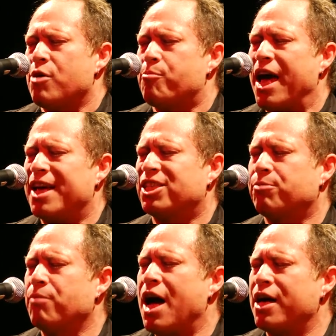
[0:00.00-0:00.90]
past
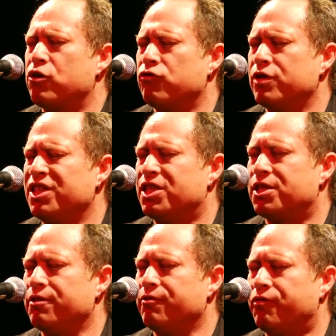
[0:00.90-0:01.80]

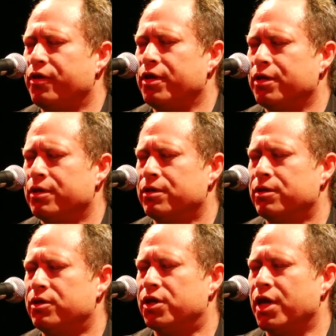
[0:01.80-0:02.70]
migrants and
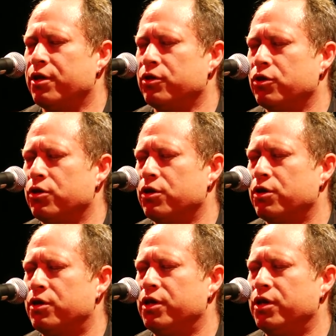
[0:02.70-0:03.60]
fields and
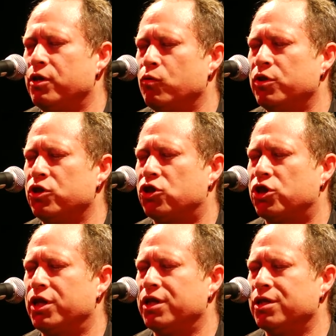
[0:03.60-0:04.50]
dirty
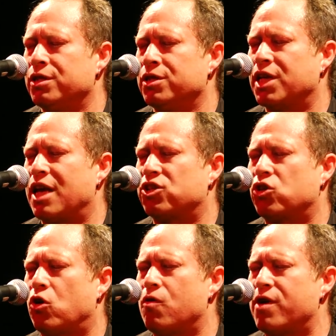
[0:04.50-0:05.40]
windshields. I
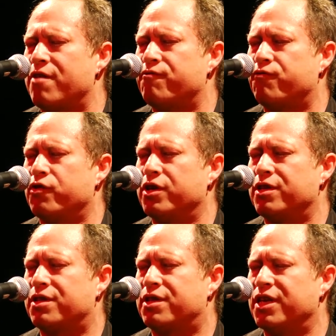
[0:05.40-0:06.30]
saw
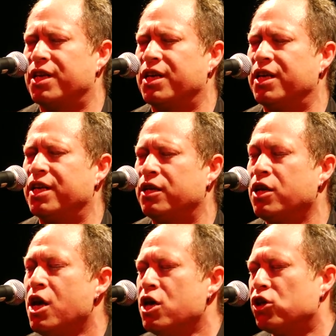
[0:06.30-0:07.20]
everything in
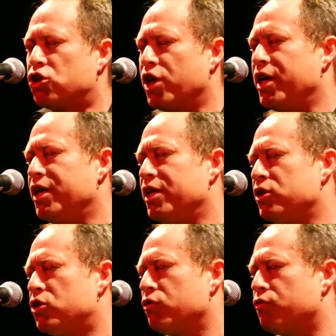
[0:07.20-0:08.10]

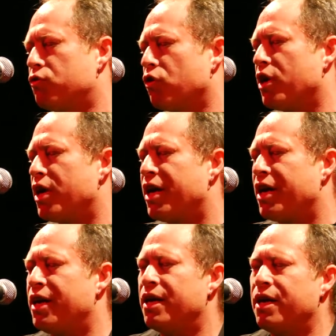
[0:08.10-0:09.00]
shades of
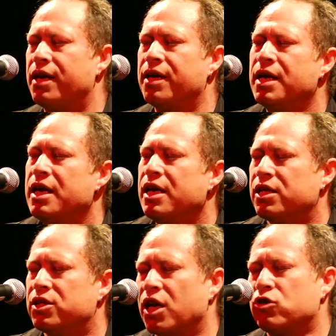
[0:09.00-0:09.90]
gray
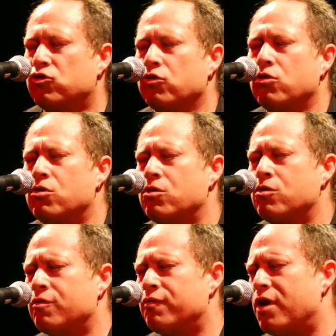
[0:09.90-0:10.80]
as I
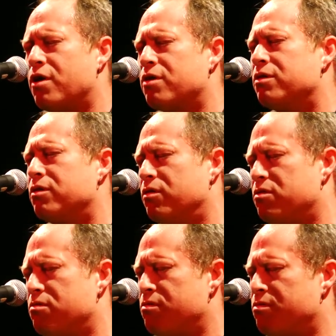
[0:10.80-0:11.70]
drove on
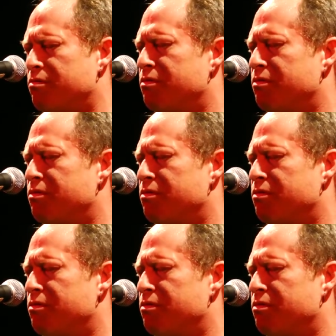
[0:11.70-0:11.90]
alone.